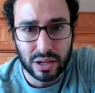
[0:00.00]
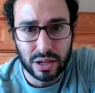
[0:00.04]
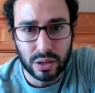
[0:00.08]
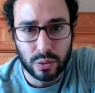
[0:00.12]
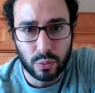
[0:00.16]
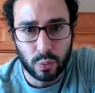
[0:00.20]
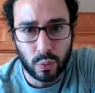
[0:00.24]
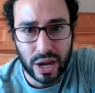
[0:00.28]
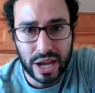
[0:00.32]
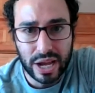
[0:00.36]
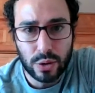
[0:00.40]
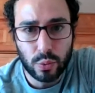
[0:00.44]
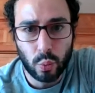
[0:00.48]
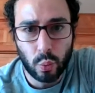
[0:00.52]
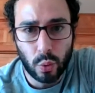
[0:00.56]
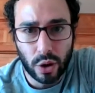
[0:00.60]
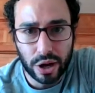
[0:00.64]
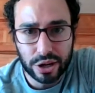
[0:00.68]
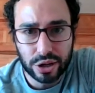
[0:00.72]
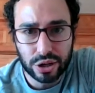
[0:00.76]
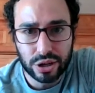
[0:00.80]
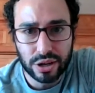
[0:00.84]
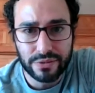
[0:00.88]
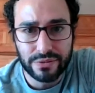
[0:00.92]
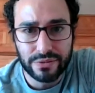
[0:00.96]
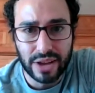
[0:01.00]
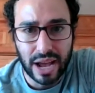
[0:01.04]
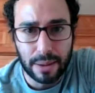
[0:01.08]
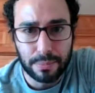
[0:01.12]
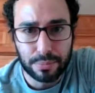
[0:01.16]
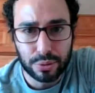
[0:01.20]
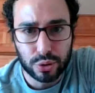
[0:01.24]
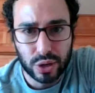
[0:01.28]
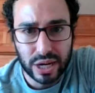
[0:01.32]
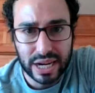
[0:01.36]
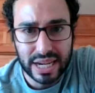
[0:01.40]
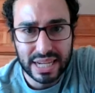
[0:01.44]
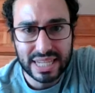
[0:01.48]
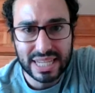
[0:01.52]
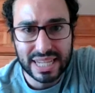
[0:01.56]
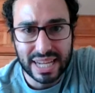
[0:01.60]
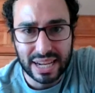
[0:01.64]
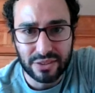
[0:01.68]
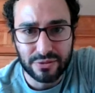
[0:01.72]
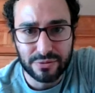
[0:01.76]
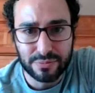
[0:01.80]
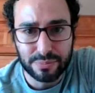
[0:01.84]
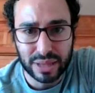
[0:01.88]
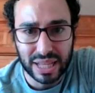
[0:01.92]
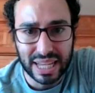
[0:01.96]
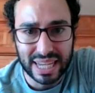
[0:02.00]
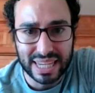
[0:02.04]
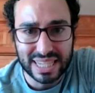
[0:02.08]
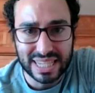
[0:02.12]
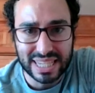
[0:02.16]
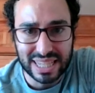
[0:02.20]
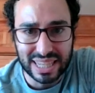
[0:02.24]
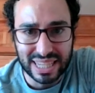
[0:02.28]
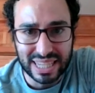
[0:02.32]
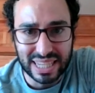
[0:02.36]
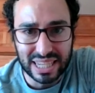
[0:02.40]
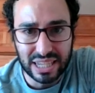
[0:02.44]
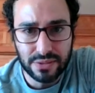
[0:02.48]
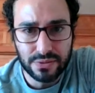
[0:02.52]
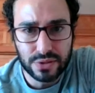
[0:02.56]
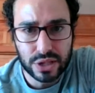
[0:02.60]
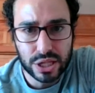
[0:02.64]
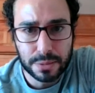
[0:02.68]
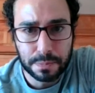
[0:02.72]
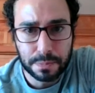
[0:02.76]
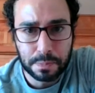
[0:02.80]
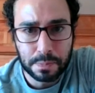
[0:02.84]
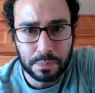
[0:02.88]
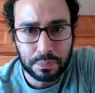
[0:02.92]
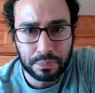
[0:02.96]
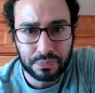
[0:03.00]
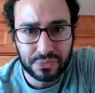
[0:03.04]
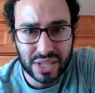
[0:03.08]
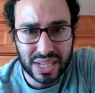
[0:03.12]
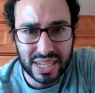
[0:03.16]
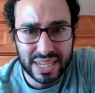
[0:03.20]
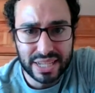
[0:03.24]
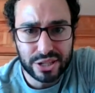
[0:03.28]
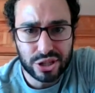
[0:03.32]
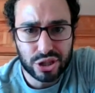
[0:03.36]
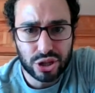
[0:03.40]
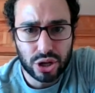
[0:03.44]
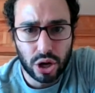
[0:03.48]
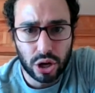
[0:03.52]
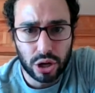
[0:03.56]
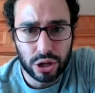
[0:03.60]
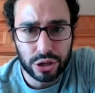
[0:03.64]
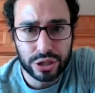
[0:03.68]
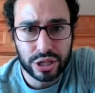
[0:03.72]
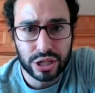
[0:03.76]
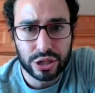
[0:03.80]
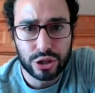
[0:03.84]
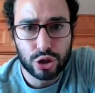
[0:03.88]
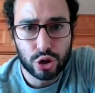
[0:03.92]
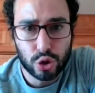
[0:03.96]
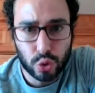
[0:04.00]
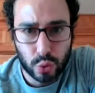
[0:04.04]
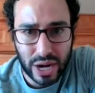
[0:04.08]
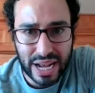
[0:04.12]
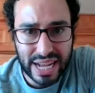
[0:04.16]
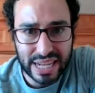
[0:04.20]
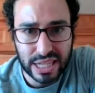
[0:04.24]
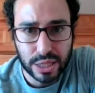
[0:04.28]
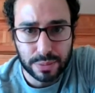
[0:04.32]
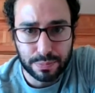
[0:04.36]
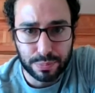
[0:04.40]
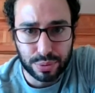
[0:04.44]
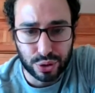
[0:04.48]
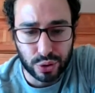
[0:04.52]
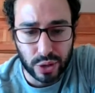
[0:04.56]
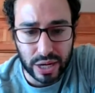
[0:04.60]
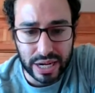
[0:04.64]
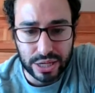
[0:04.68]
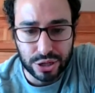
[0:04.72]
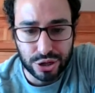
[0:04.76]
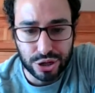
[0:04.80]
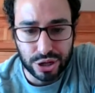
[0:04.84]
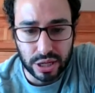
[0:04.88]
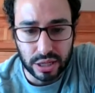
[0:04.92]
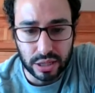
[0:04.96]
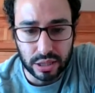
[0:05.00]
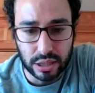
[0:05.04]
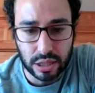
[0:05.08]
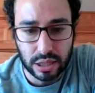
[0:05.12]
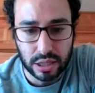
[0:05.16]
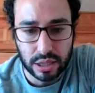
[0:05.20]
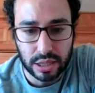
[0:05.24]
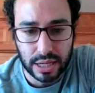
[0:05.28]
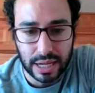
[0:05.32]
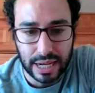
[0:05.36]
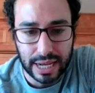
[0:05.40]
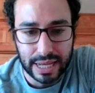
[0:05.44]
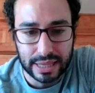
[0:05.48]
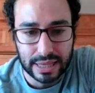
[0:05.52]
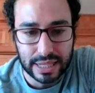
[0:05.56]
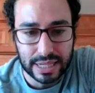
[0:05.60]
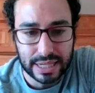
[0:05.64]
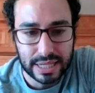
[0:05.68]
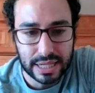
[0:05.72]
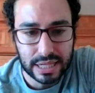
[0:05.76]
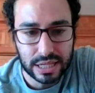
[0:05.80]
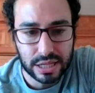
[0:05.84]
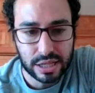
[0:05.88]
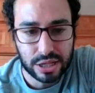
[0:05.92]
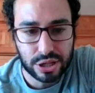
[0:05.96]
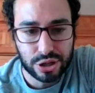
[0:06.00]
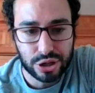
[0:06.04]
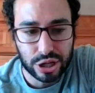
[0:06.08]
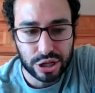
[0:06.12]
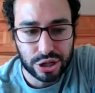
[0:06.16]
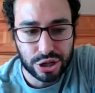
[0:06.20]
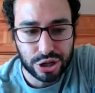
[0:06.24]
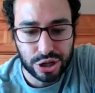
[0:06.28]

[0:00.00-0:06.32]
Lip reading: When water evaporates out of plants' leaves, it's called transpiration. And this is just